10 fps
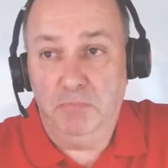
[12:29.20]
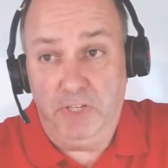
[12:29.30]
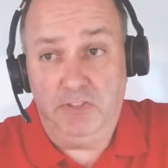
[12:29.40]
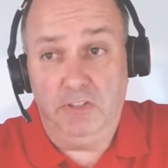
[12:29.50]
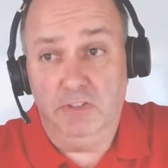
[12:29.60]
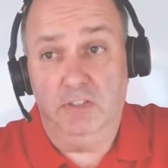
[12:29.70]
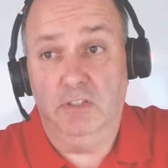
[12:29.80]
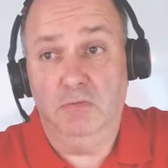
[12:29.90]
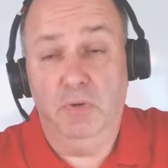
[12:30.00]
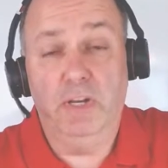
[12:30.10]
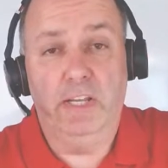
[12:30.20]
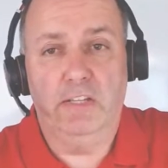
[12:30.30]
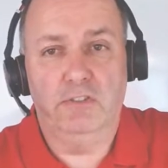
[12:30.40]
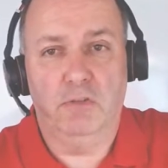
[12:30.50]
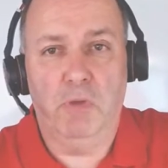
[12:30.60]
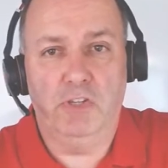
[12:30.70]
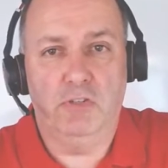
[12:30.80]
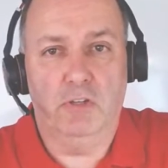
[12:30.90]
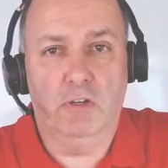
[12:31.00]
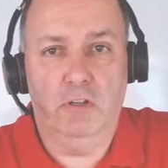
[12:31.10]
Best thing to do really is to make
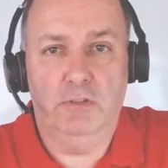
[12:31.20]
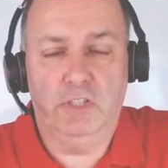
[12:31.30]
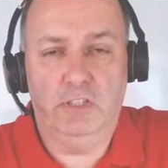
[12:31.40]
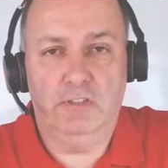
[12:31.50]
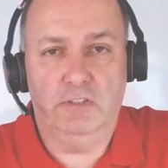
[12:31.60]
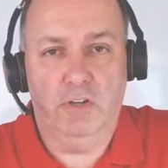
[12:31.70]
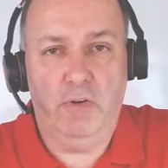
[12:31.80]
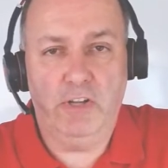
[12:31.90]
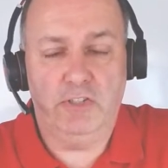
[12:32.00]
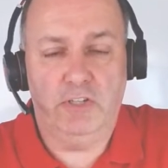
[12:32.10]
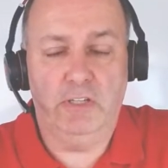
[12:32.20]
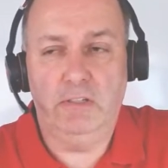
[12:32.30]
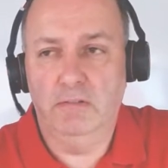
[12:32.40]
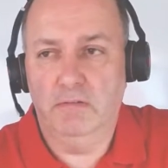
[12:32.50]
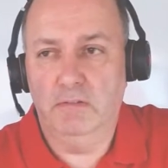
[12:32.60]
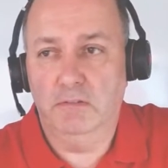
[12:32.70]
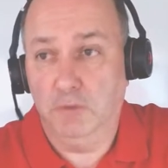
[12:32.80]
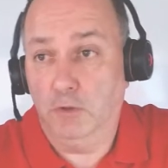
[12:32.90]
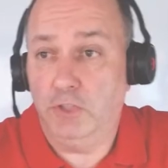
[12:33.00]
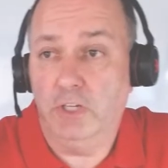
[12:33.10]
sure that all those heaters are actually
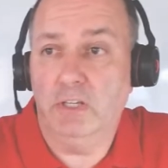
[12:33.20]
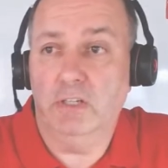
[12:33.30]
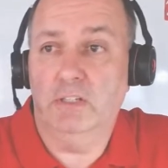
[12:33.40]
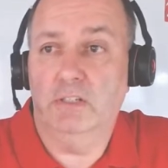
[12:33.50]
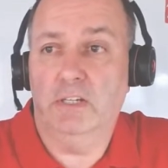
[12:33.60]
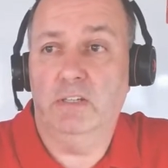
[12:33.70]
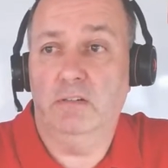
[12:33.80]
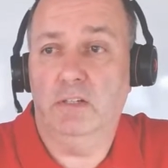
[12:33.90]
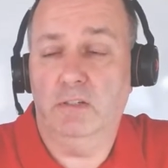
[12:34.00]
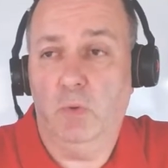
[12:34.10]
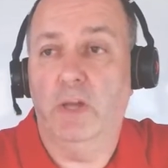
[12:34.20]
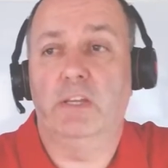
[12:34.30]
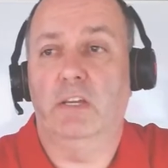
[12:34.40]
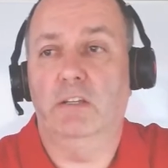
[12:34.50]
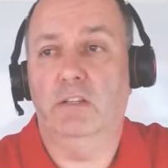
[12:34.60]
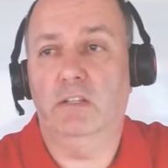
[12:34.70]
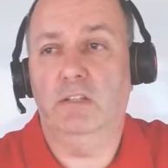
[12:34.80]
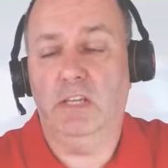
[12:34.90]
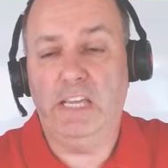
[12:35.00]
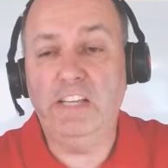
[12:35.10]
functioning and working, and
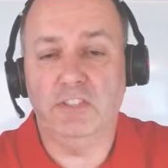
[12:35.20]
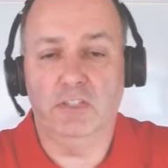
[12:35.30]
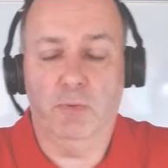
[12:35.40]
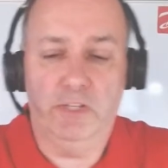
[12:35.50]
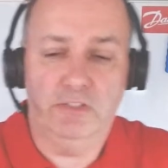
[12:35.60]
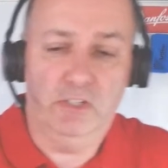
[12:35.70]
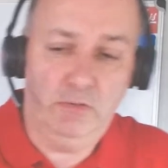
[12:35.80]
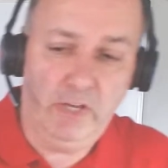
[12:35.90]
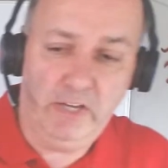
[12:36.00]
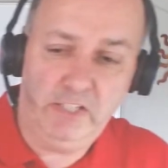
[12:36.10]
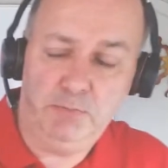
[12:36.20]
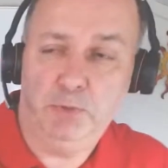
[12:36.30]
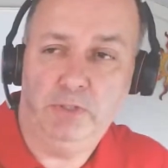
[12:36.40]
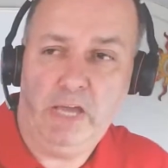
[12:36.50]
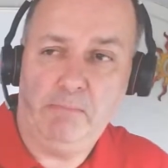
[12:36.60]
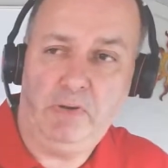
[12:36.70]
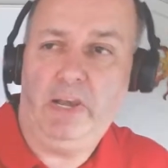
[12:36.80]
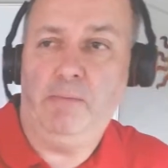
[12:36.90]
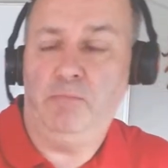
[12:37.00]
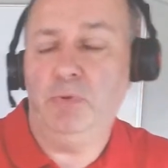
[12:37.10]
the easiest way to do that is put an amp
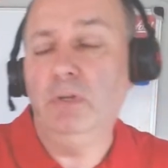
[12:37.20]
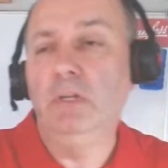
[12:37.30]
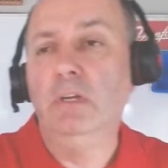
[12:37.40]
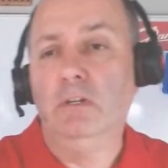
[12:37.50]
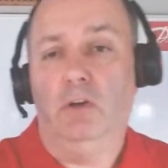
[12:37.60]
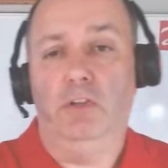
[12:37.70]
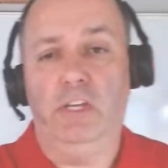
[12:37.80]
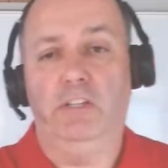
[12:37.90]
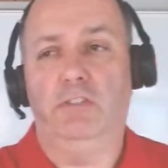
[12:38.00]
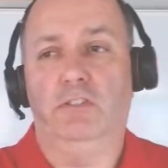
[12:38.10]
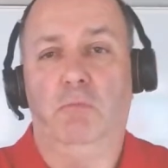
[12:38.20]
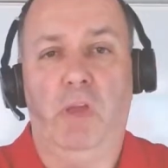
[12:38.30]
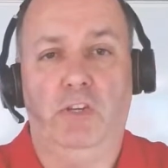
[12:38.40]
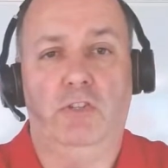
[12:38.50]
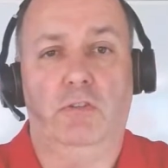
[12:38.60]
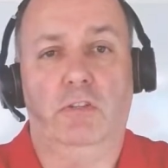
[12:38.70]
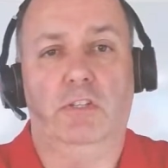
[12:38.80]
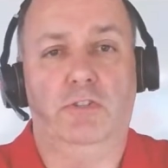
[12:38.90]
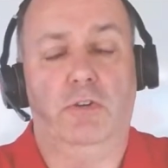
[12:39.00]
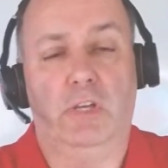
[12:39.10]
clamp on the heaters and make sure that
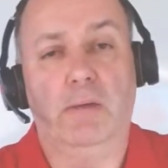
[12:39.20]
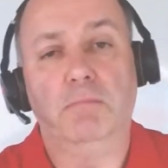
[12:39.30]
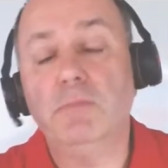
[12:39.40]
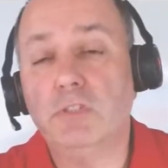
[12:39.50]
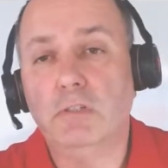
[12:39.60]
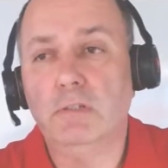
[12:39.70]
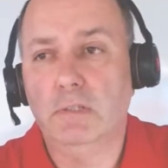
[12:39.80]
they're drawing amps.